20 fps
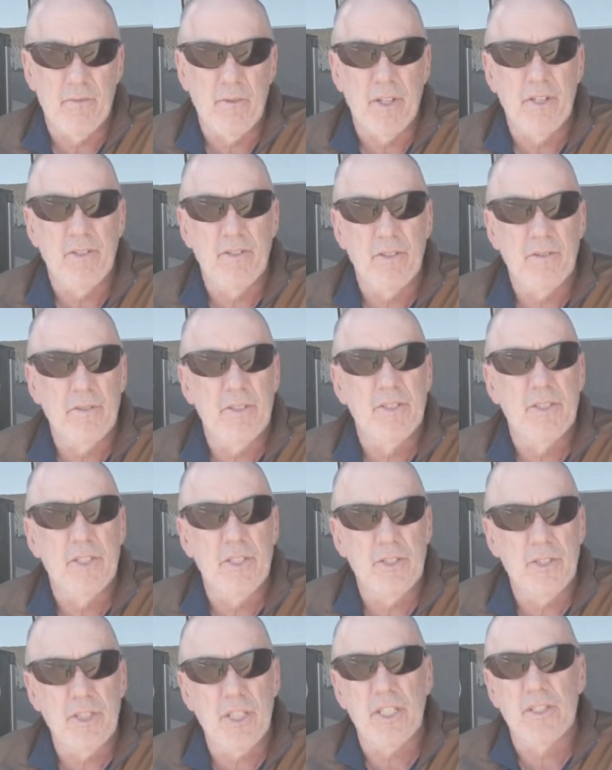What you do is
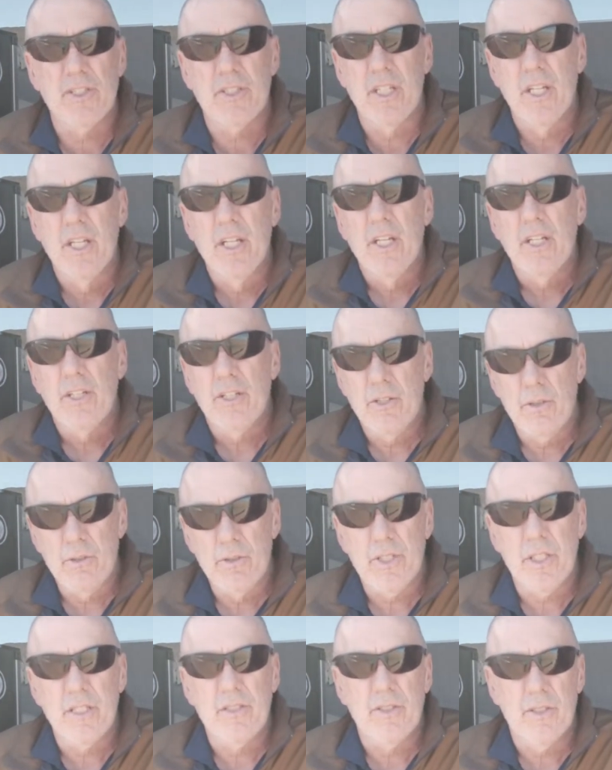you just
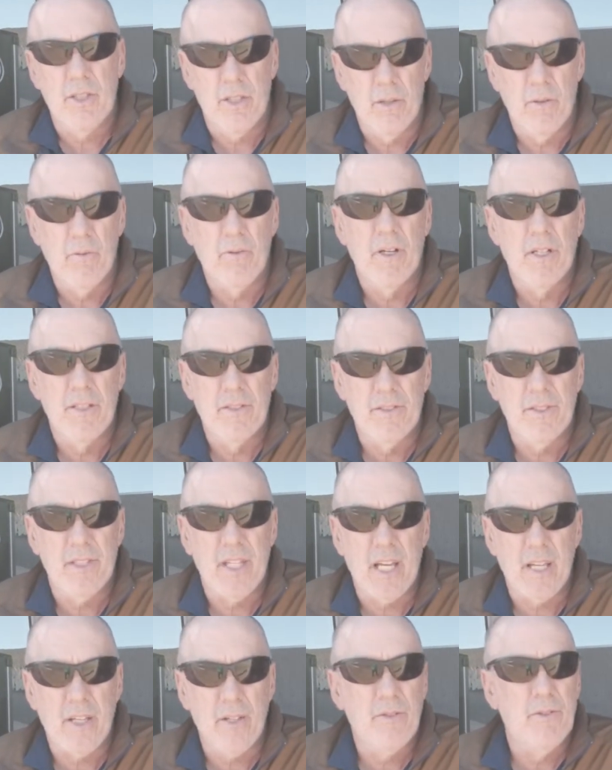use it to the ones
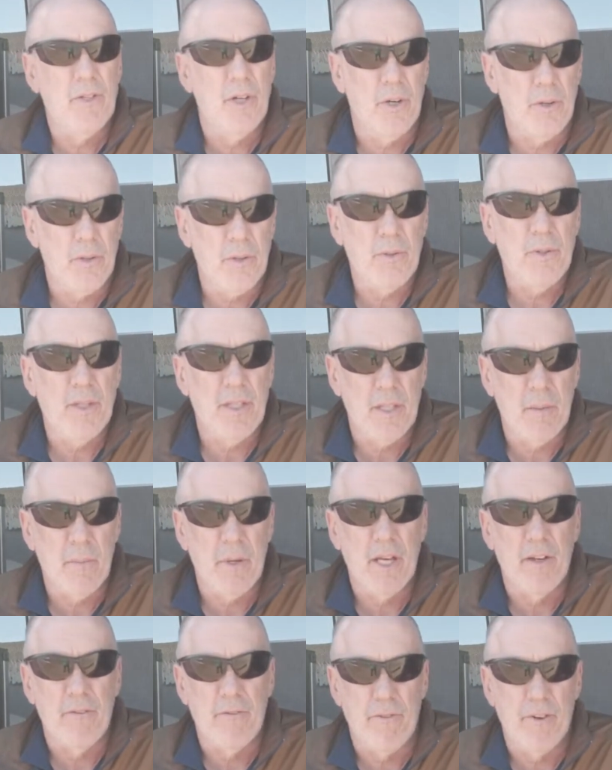that you need the
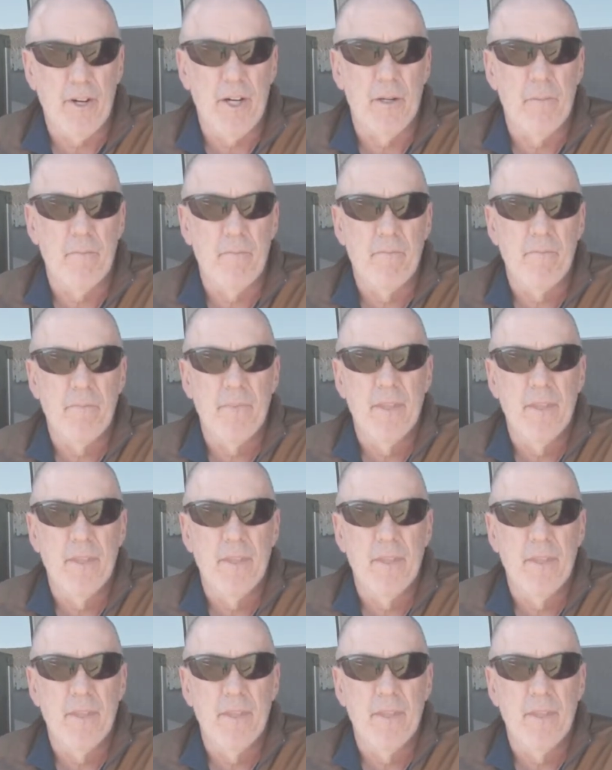mail from.